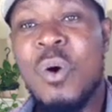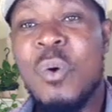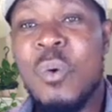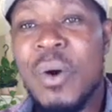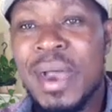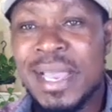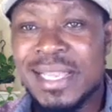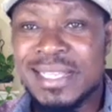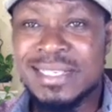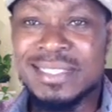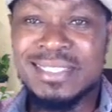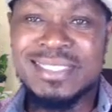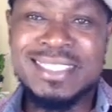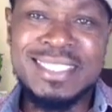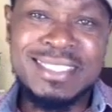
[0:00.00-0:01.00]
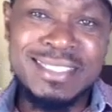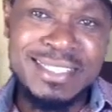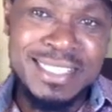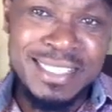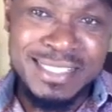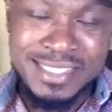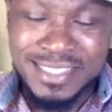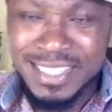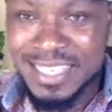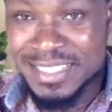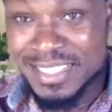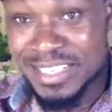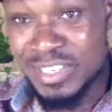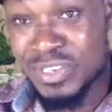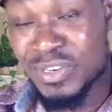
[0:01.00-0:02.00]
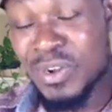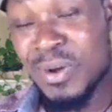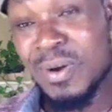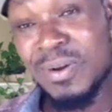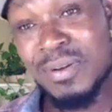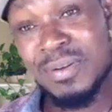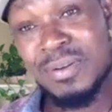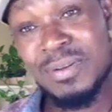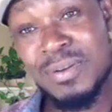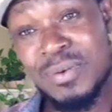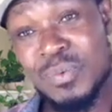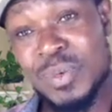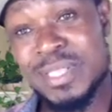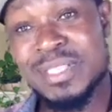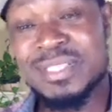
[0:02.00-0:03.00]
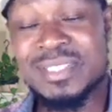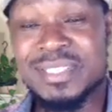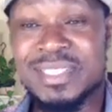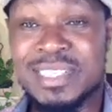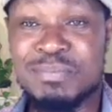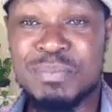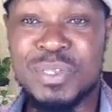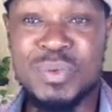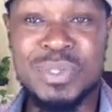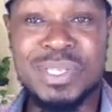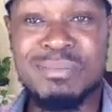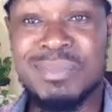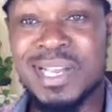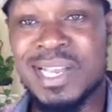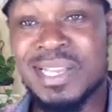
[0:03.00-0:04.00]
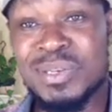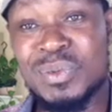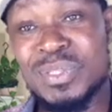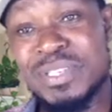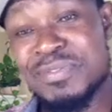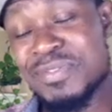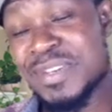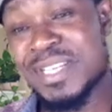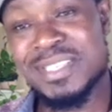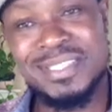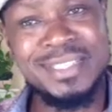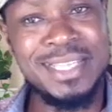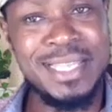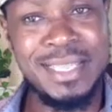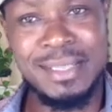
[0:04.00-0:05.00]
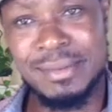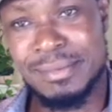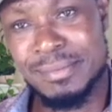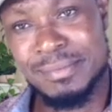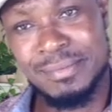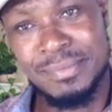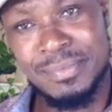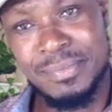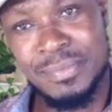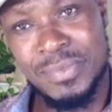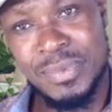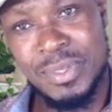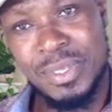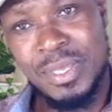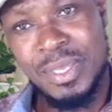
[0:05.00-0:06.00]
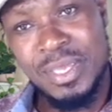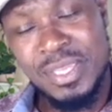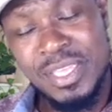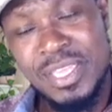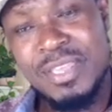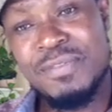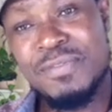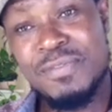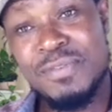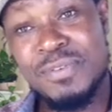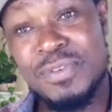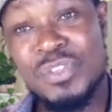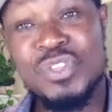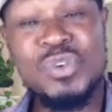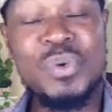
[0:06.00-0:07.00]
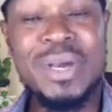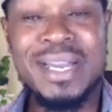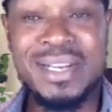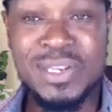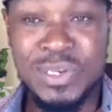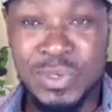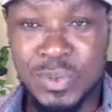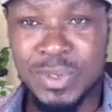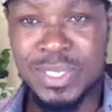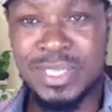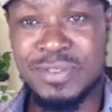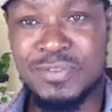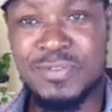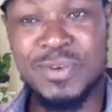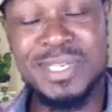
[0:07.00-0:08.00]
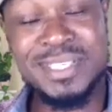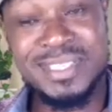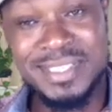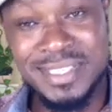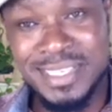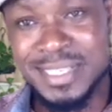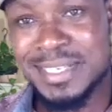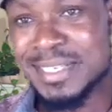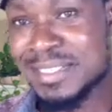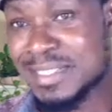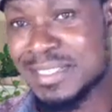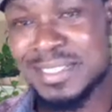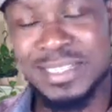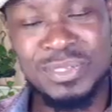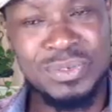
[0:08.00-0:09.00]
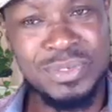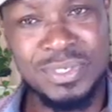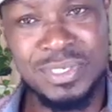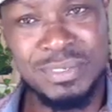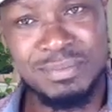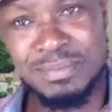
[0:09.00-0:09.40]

While there is nothing wrong with sleeping with a man on the first day, if you are looking for a serious relationship,